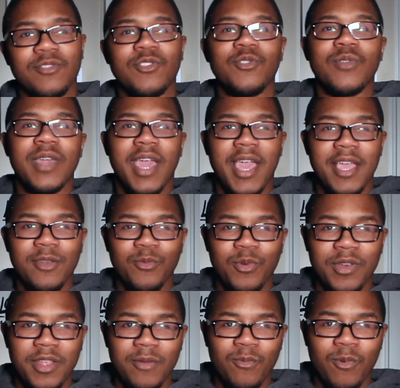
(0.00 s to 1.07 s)
You can
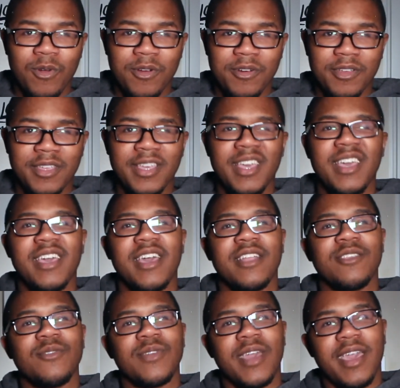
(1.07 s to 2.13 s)
win at work
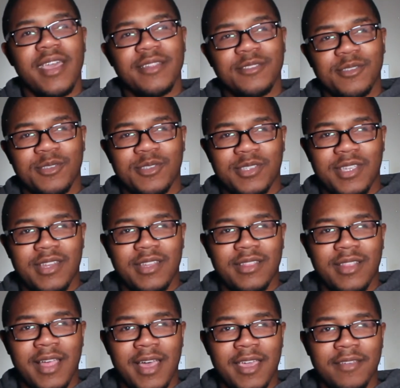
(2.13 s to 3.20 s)
and you can succeed
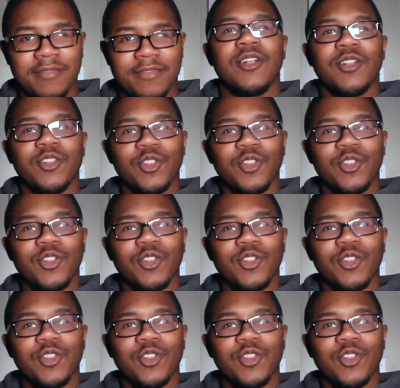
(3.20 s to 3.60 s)
in life.